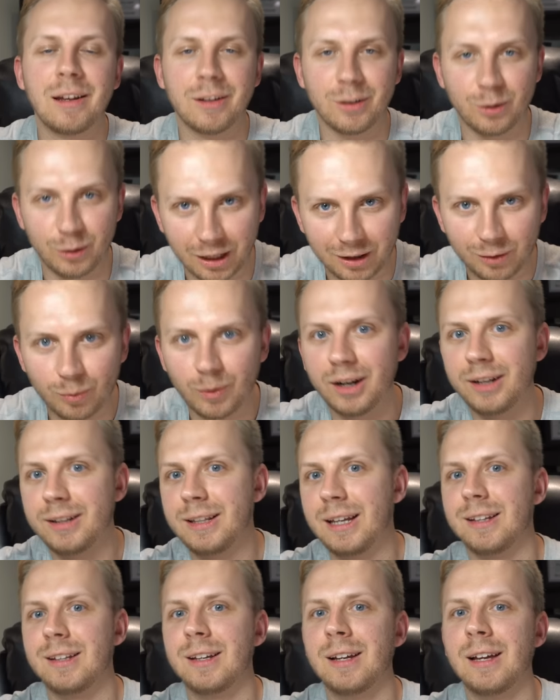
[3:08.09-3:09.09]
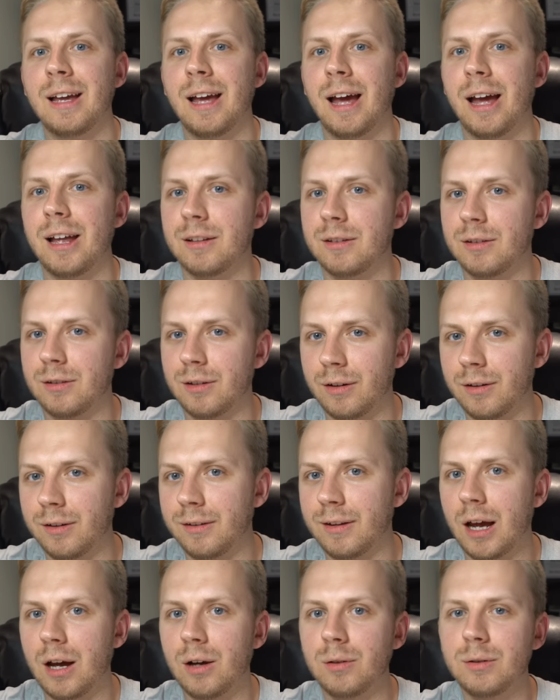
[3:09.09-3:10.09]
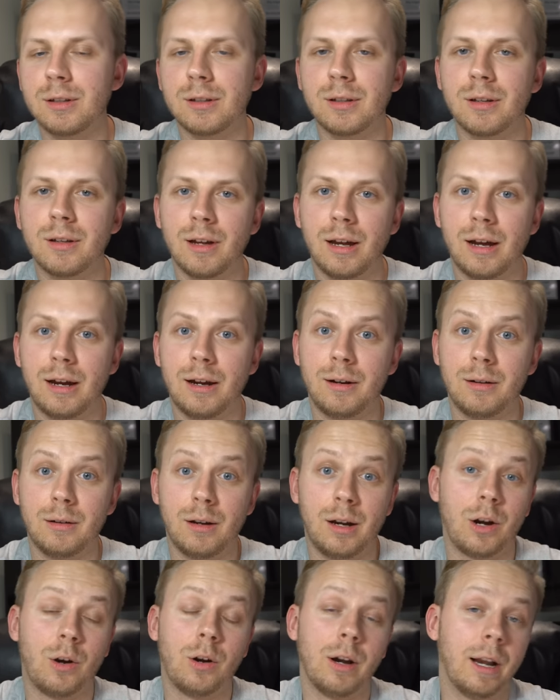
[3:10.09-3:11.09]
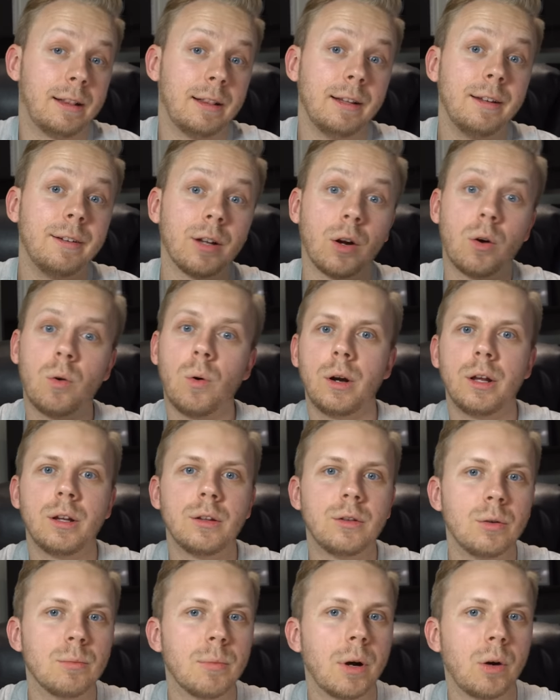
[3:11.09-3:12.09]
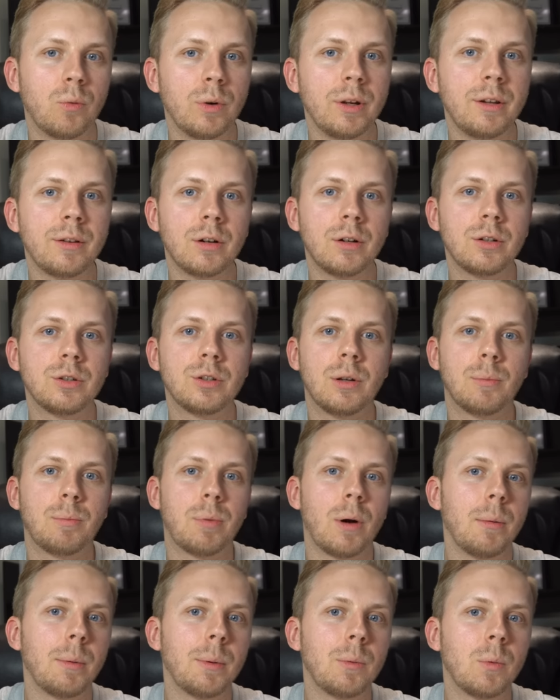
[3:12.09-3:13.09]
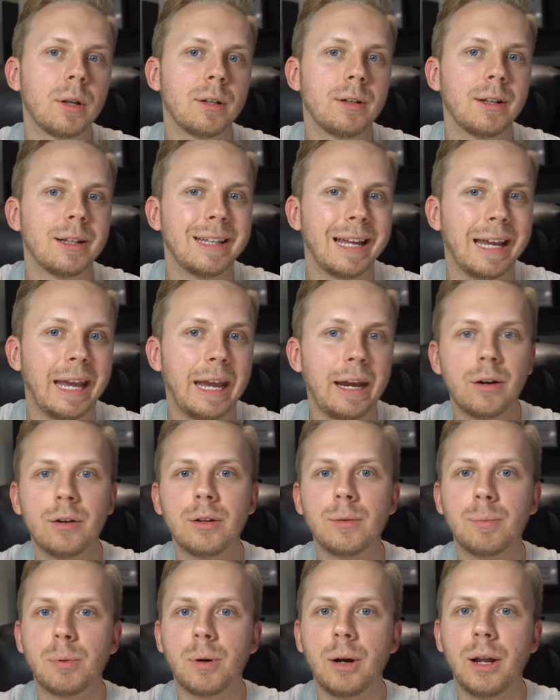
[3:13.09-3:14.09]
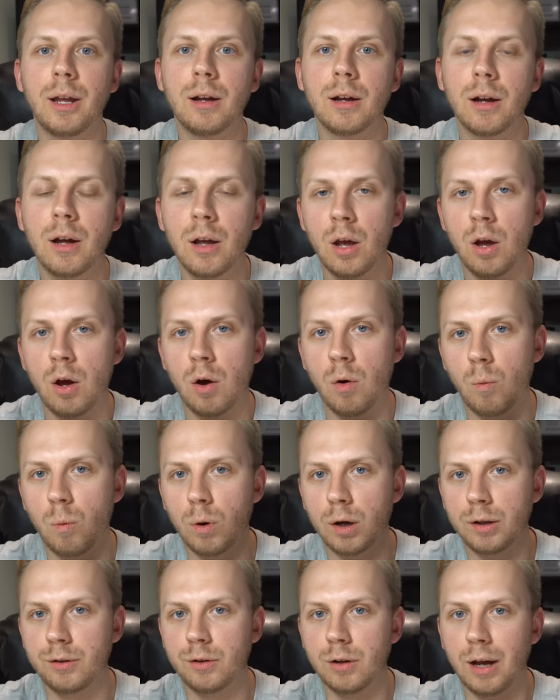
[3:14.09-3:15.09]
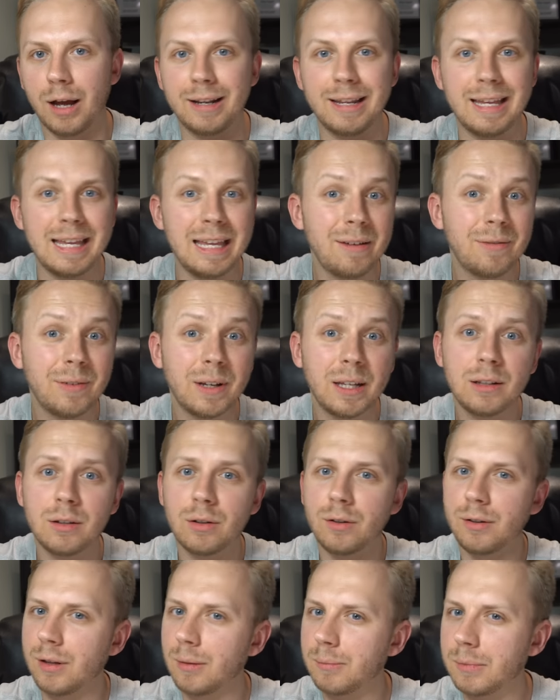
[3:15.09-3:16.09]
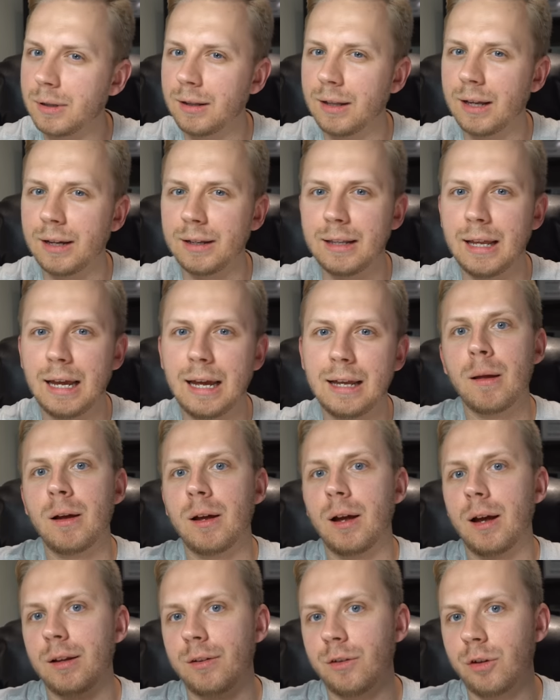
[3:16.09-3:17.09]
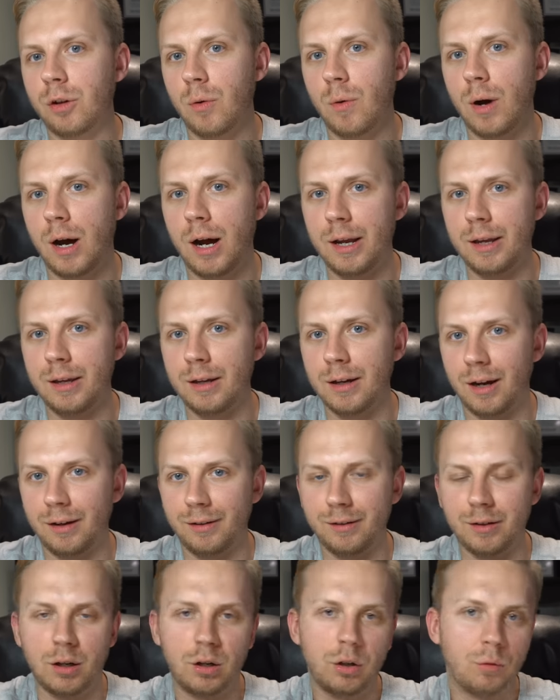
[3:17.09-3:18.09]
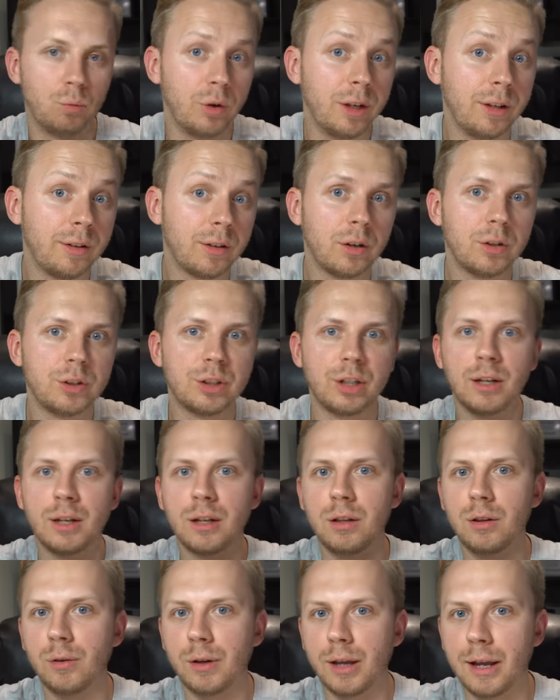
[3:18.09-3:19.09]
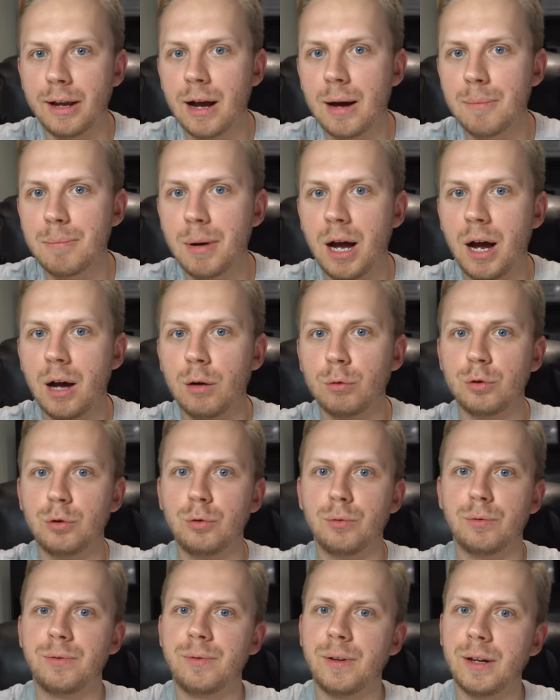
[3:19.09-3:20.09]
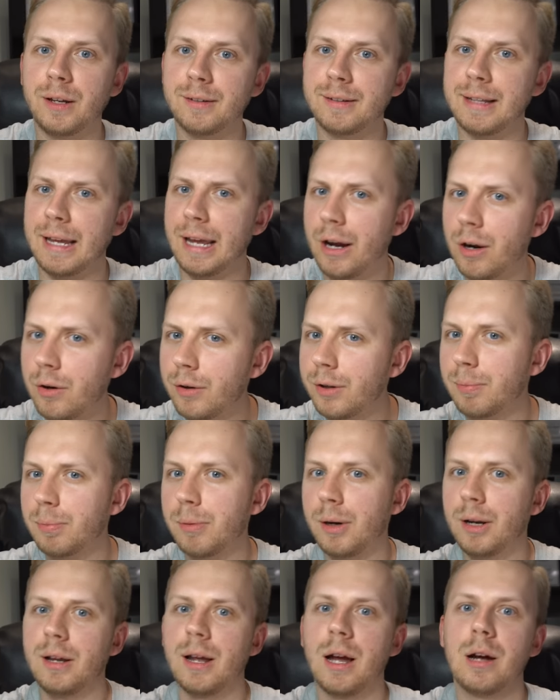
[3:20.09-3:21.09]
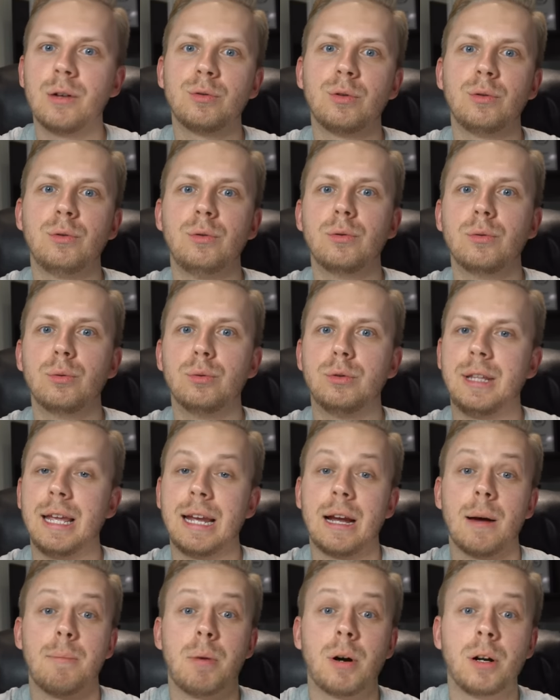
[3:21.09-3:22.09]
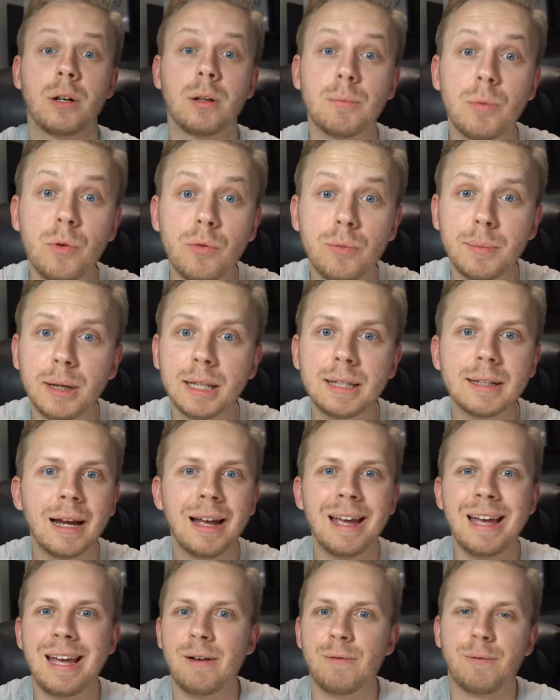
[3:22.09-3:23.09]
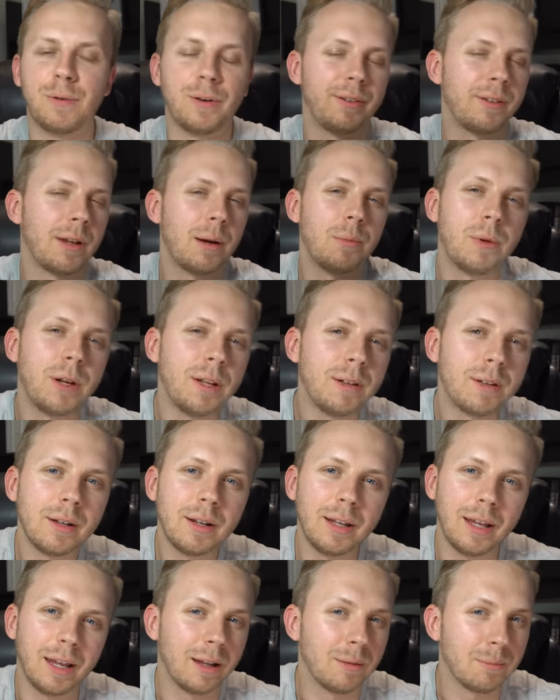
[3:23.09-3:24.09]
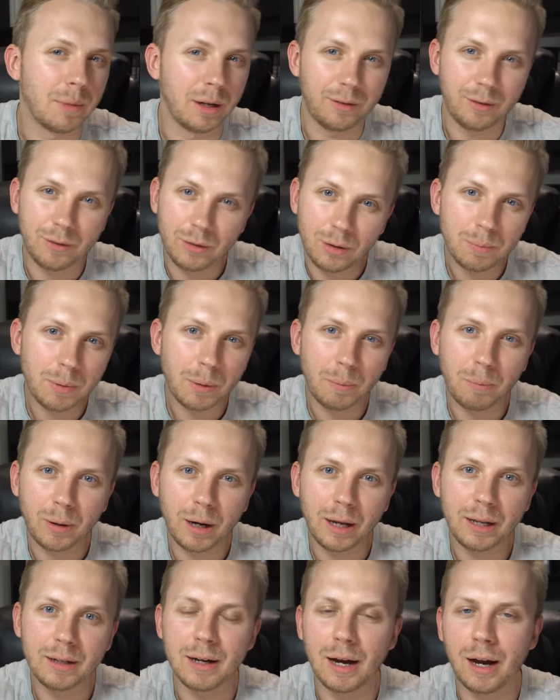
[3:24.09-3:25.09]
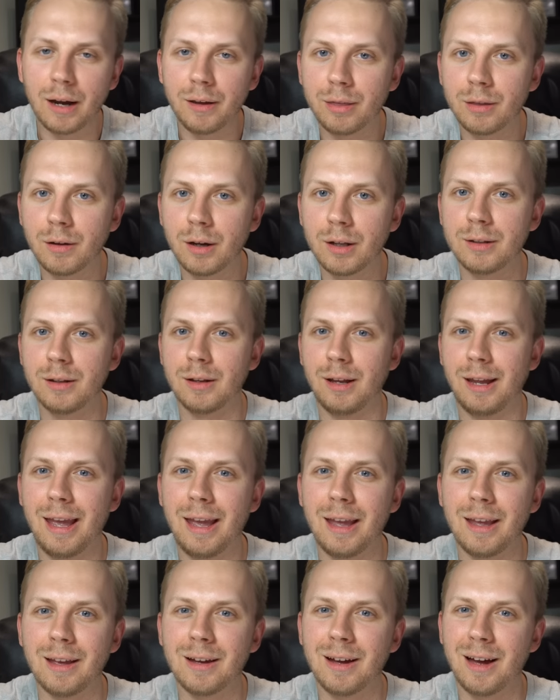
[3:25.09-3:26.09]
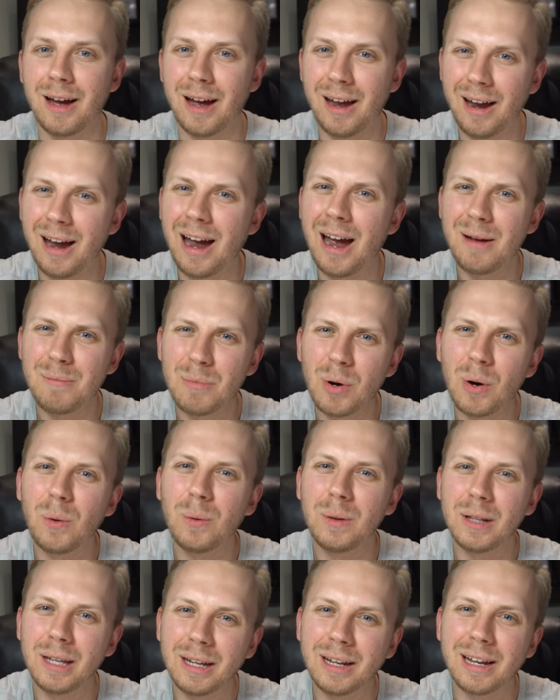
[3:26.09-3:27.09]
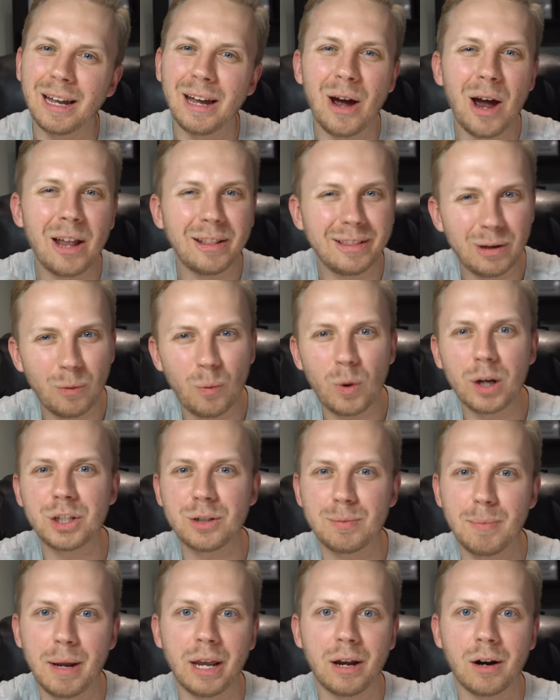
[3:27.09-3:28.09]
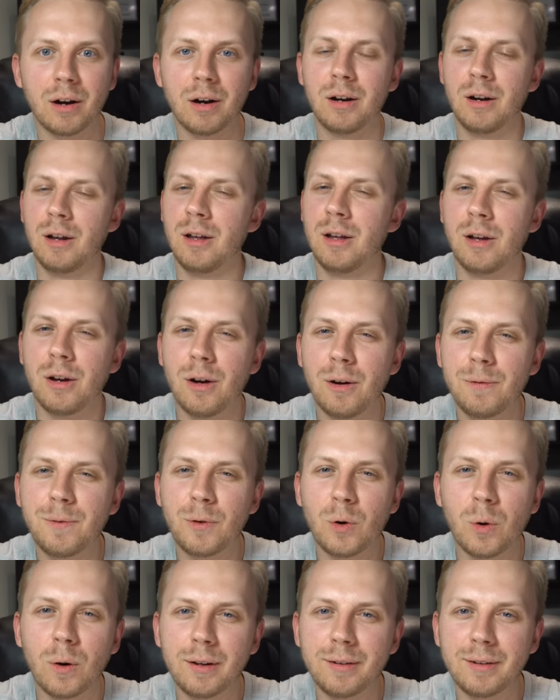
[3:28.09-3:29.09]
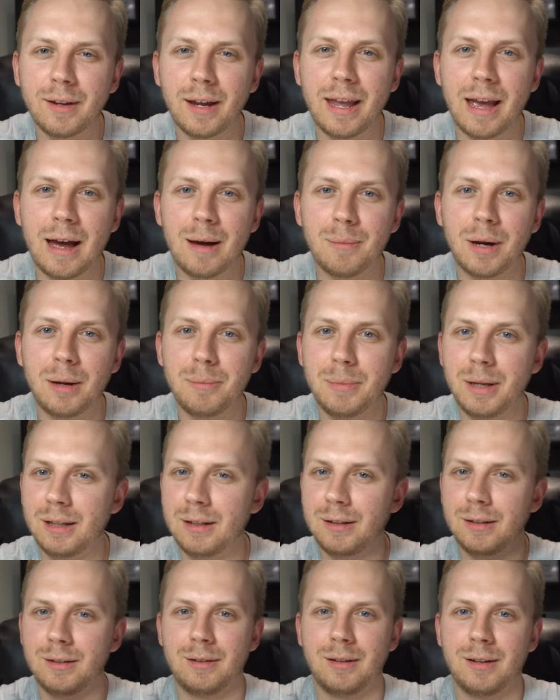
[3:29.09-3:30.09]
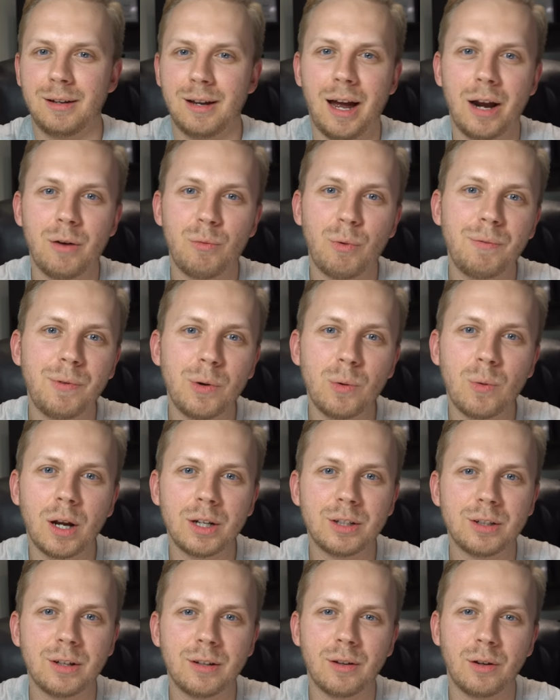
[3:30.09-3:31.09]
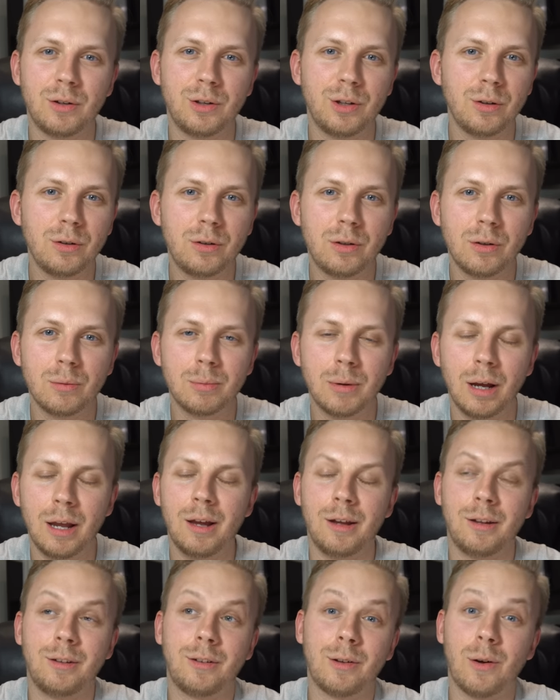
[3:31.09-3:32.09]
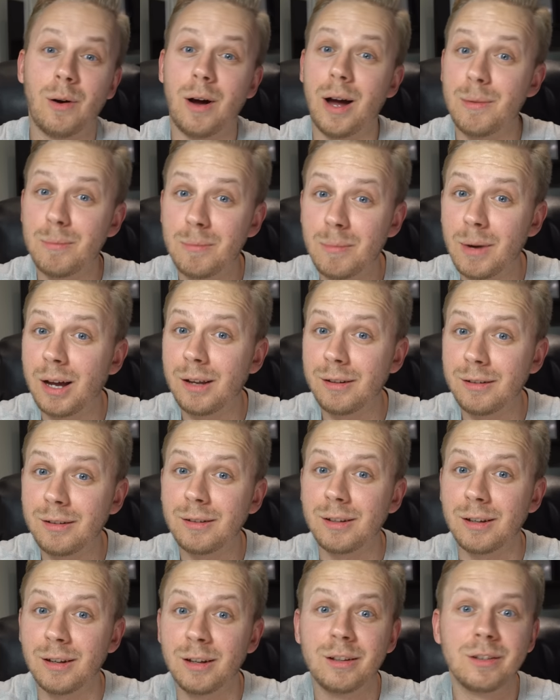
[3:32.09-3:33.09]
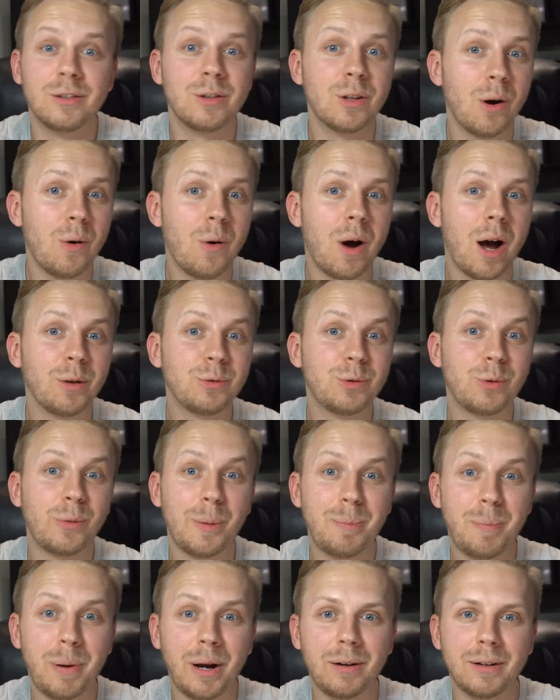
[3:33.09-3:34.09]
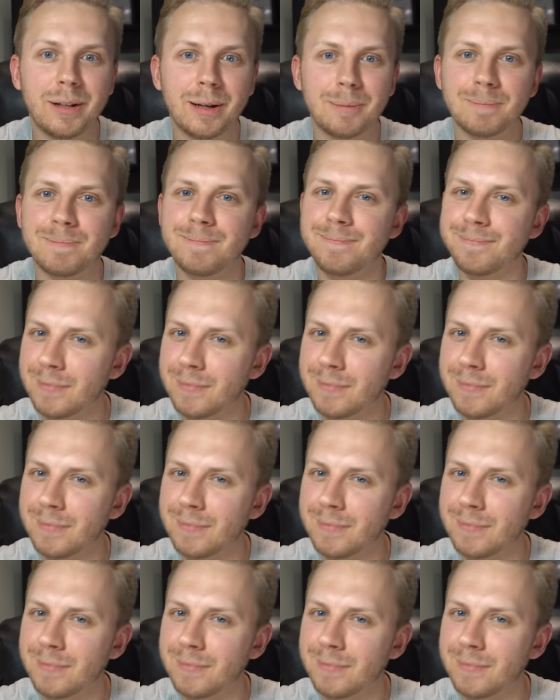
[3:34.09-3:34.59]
So that's what I did. And turns out, uh, at least according to my research, the problem was that the hairspring was uneven or something like that. Uh, so I, I started researching and looking up how to fix the hairspring, how to take apart the movement. For some reason, in my stupid brain, I thought, hey, I'm Oleg, the watchmaker. Of course I am. I mean, I review watches on YouTube, so I must know how to repair them.